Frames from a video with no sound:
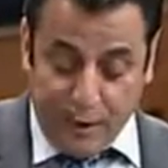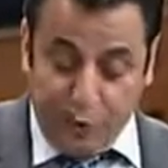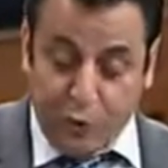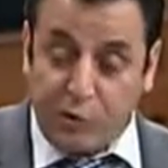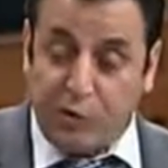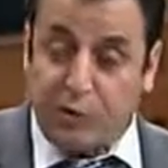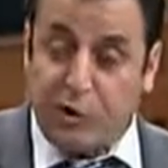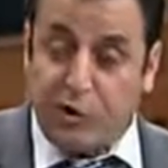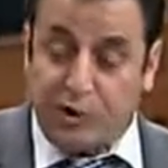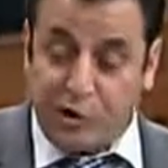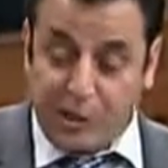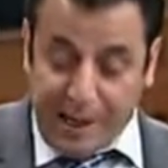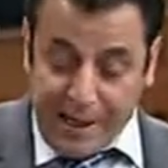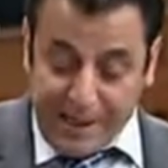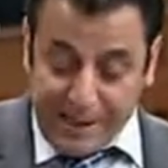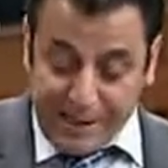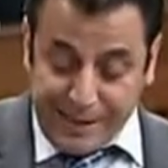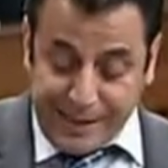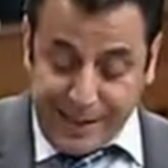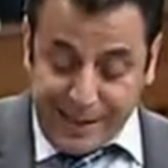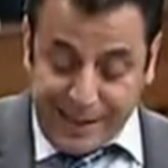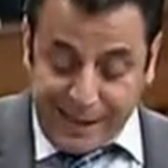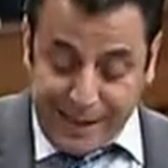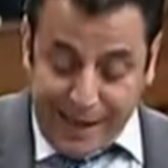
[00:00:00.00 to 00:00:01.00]
To
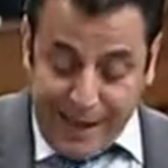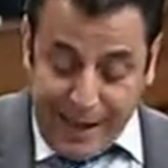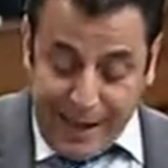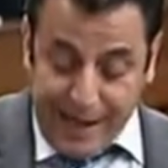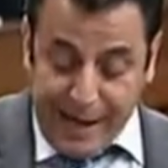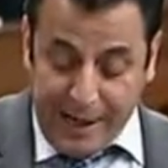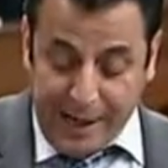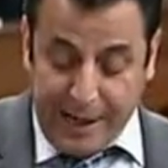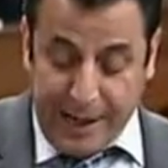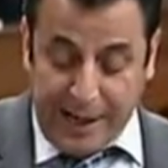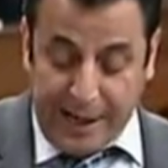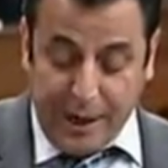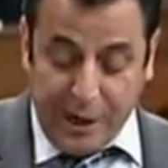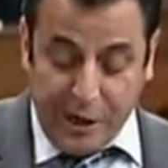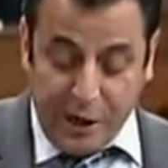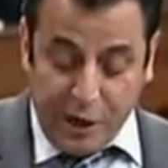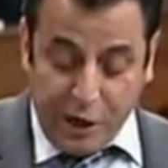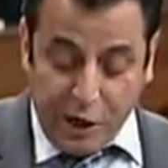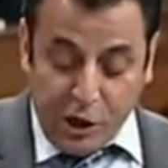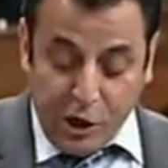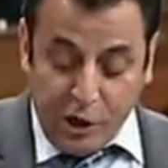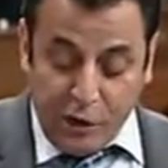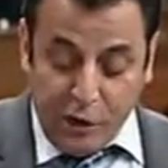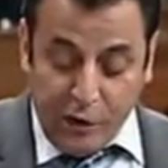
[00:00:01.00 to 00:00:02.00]
suggest that Canada
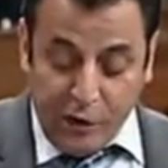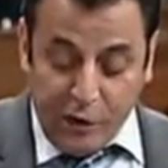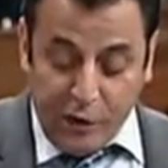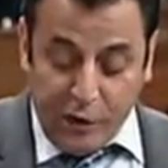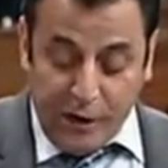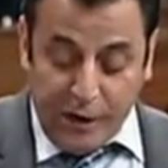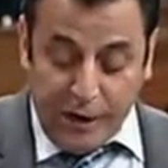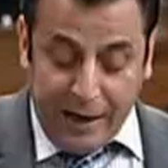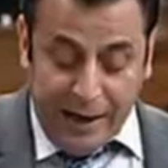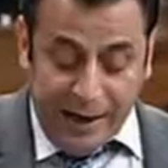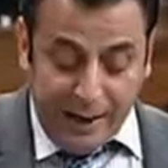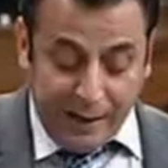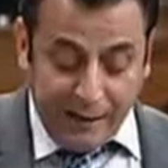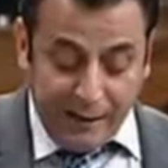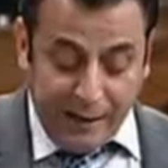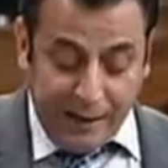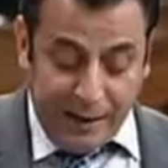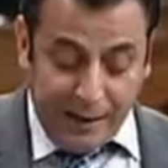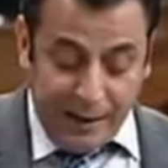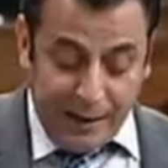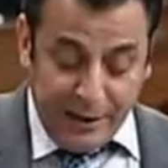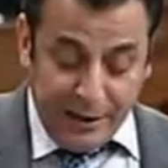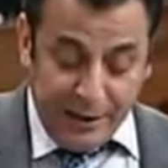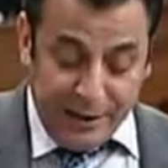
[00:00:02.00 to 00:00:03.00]
should
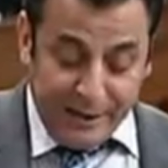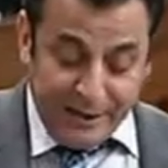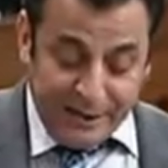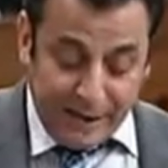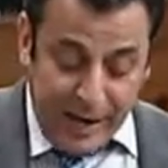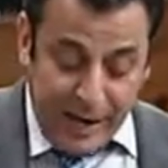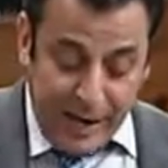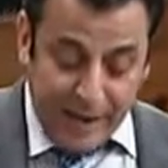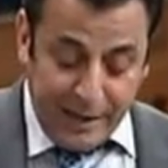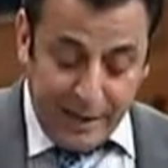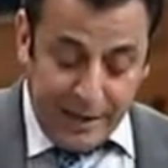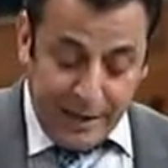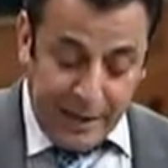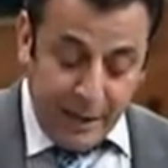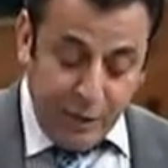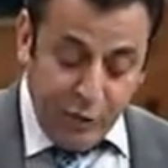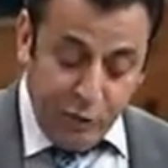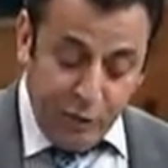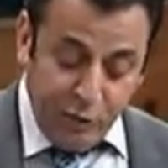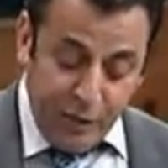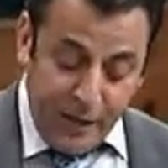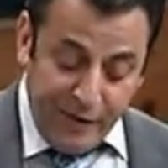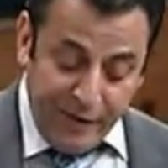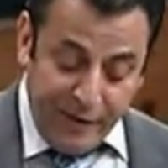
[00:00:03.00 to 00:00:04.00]
unilaterally decide
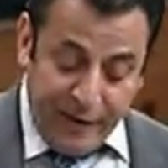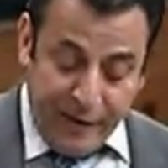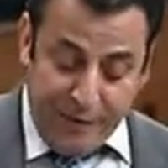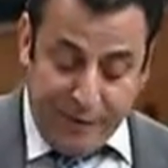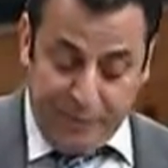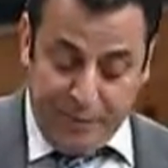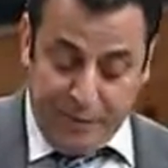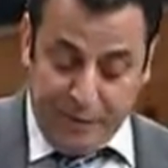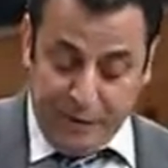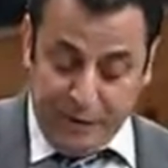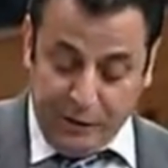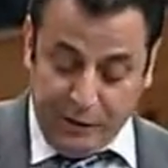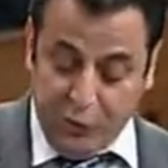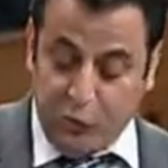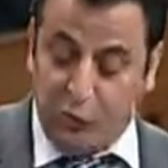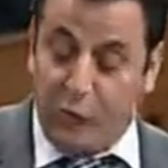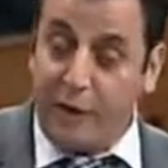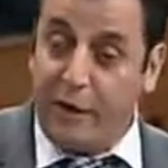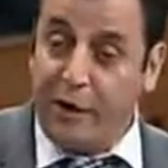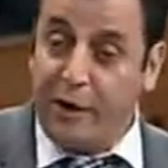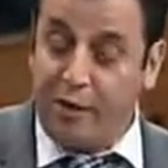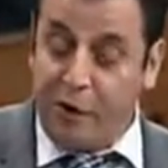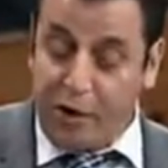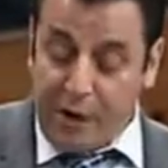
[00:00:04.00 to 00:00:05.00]
not to live up to
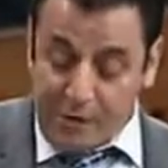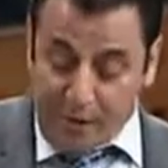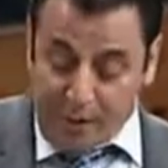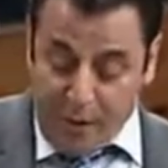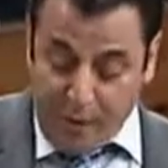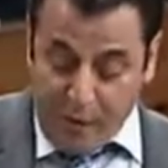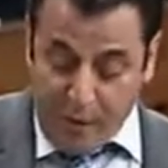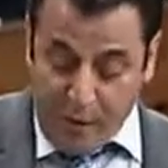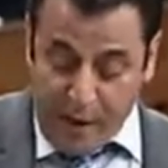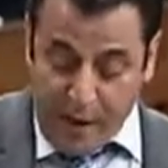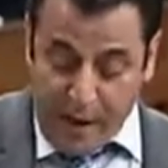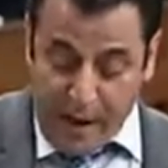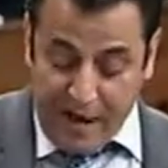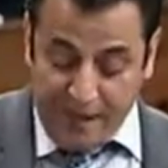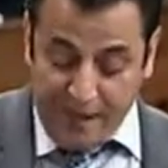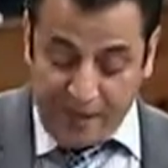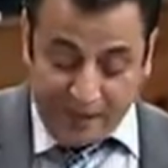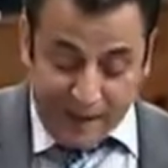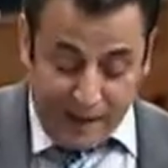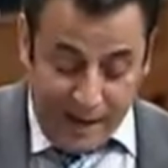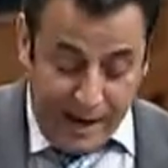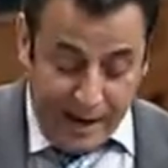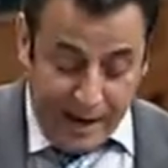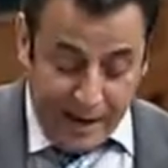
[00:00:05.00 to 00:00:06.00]
an agreement we have
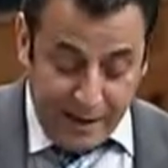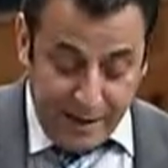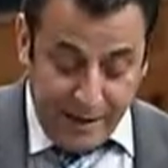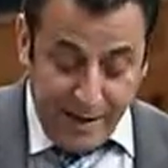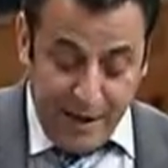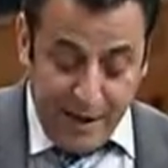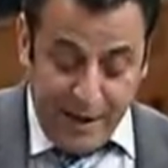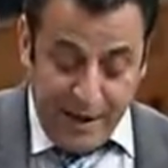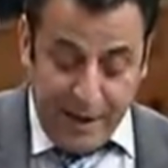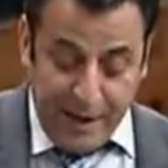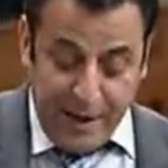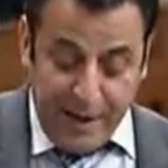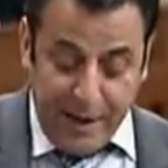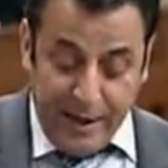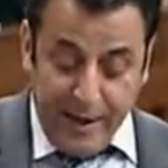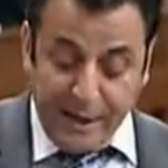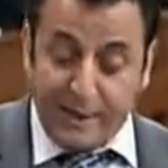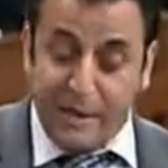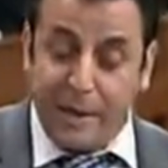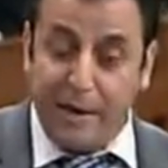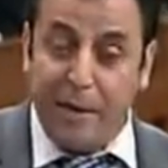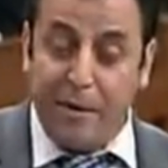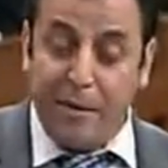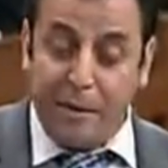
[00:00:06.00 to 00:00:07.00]
signed
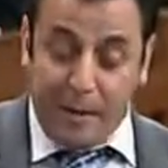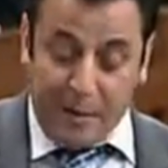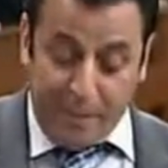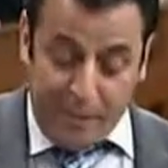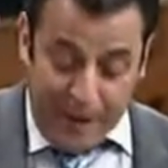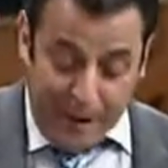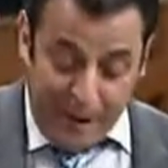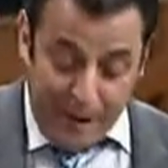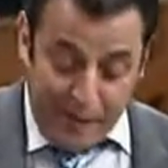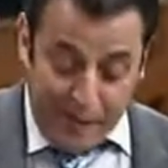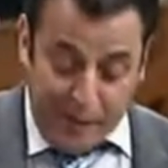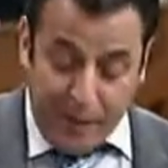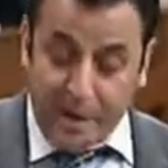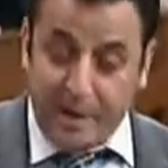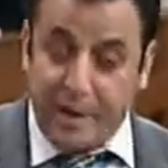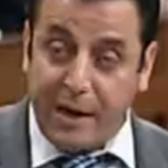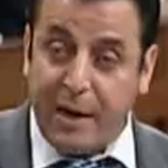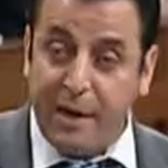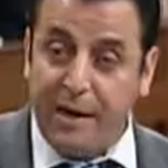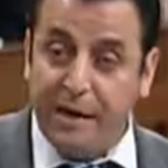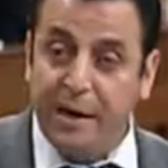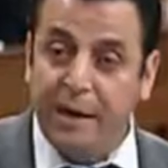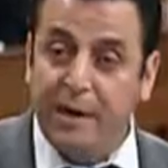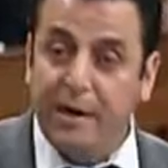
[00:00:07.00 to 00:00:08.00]
is, in my
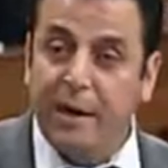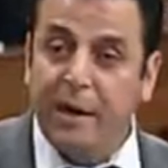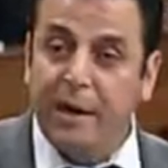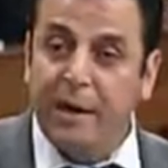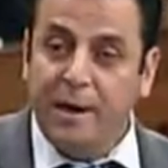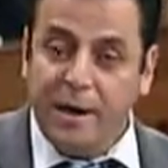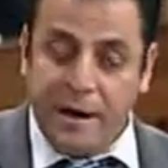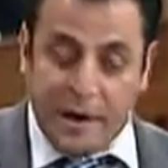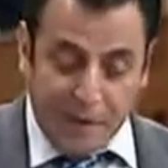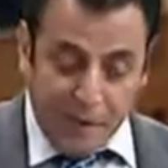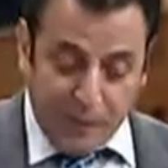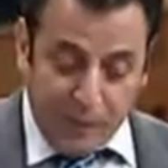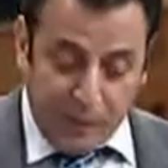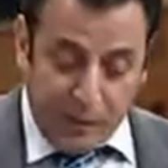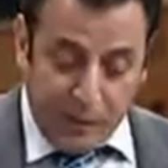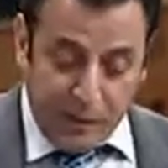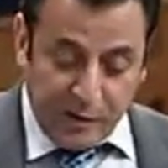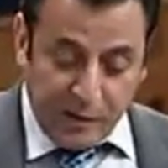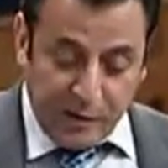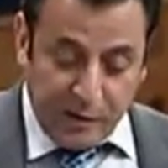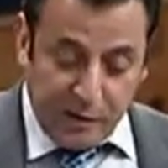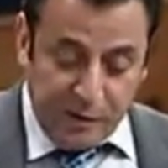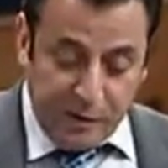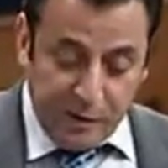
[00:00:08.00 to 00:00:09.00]
opinion,
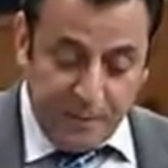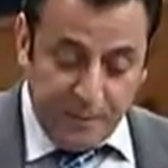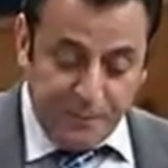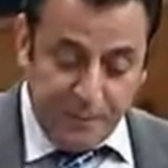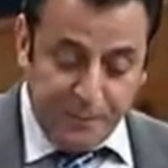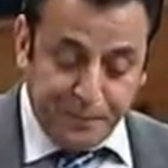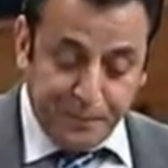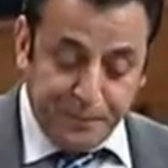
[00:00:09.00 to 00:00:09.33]
irresponsible.